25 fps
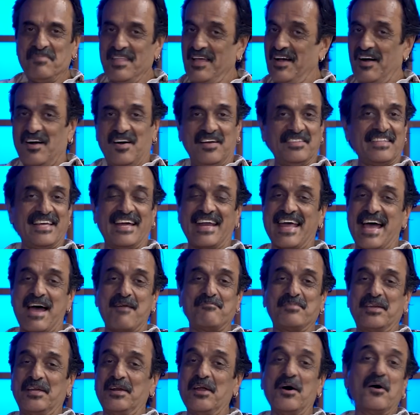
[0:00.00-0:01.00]
On that
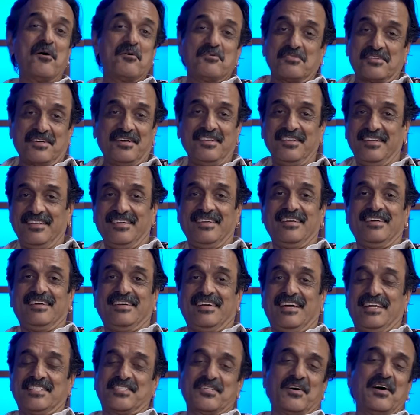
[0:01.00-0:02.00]
happy note,
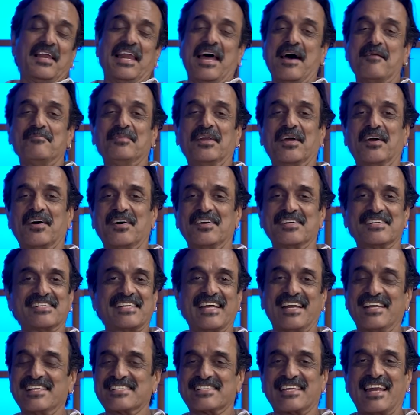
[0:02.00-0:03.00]
it's all happening on
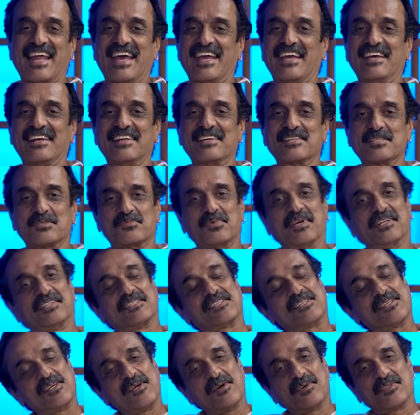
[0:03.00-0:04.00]
Tellis Like It Is. We'll
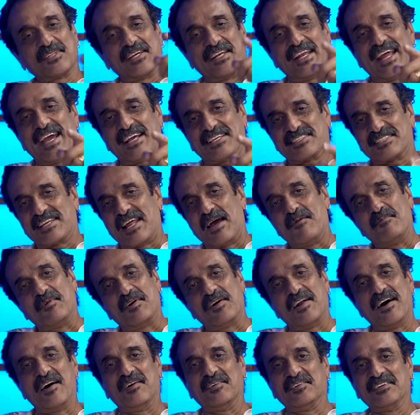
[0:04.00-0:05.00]
see you the next time
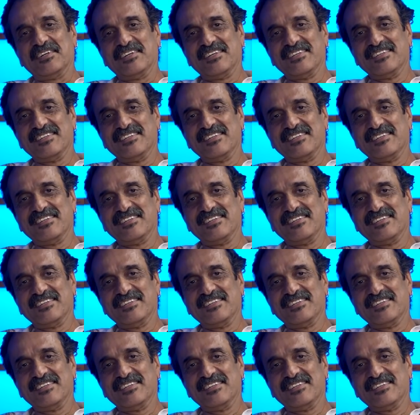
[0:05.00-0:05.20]
around.